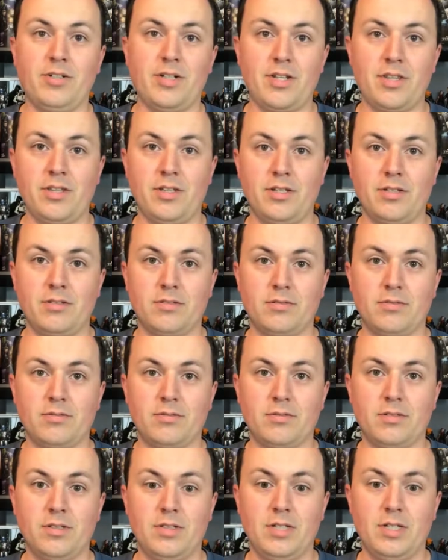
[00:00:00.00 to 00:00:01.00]
anything.
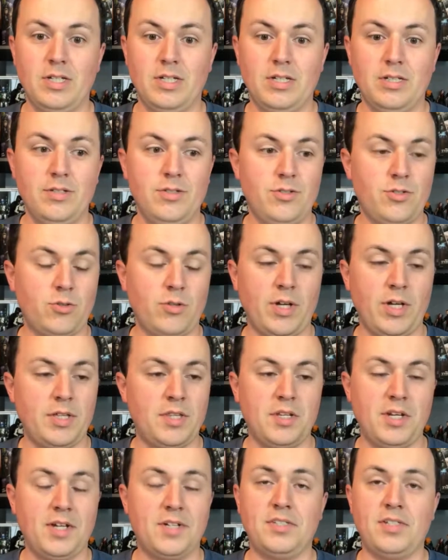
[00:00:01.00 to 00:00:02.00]
So like
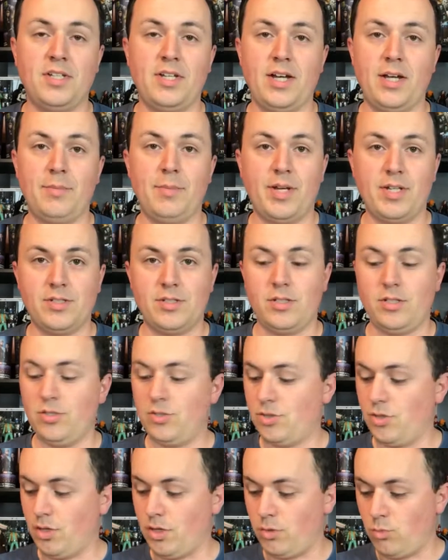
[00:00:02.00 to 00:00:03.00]
the next day I
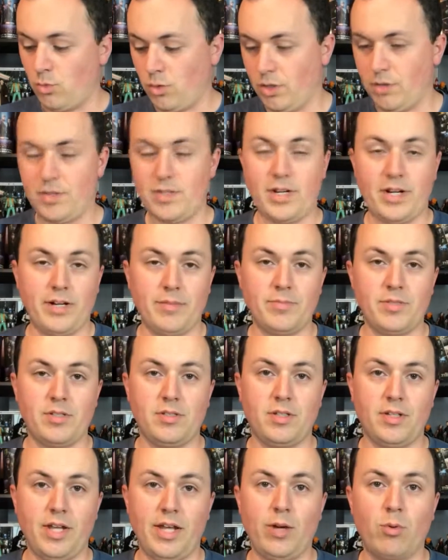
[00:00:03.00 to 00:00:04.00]
messaged on one of the items and
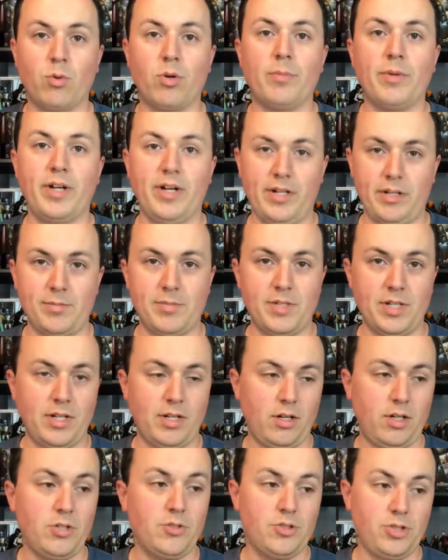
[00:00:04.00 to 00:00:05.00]
said, hey, where are my items
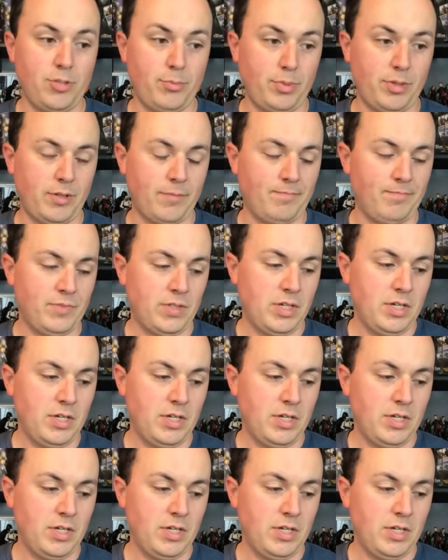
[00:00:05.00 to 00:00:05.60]
at? Are you shipping?